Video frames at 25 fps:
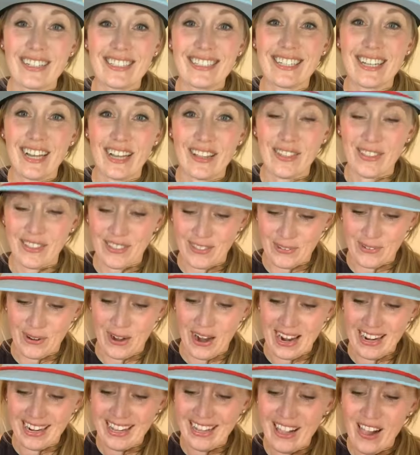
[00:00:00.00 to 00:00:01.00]
to cut the
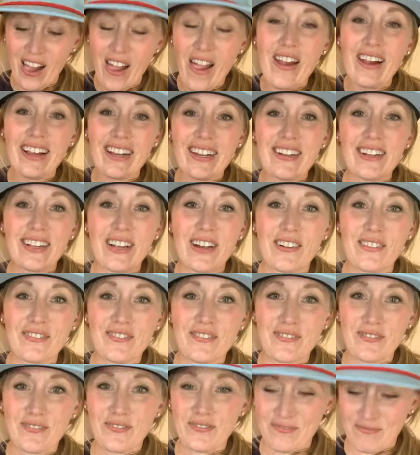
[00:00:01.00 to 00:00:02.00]
thread. Here you go.
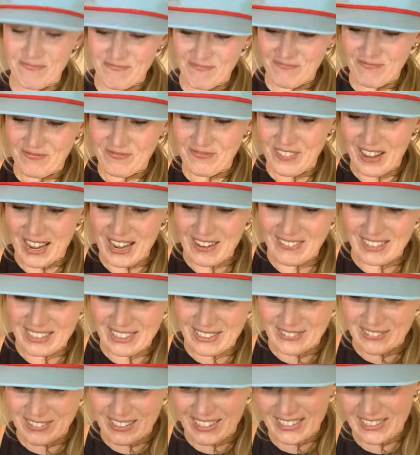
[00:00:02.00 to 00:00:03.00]

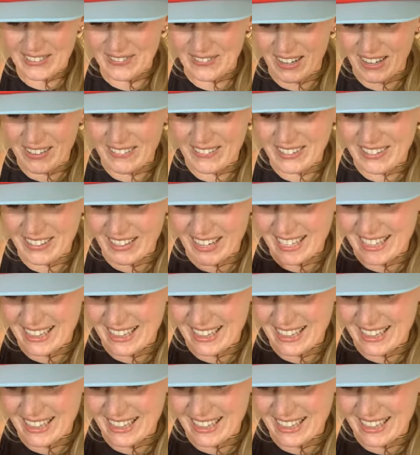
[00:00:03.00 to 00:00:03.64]
Famous words by me right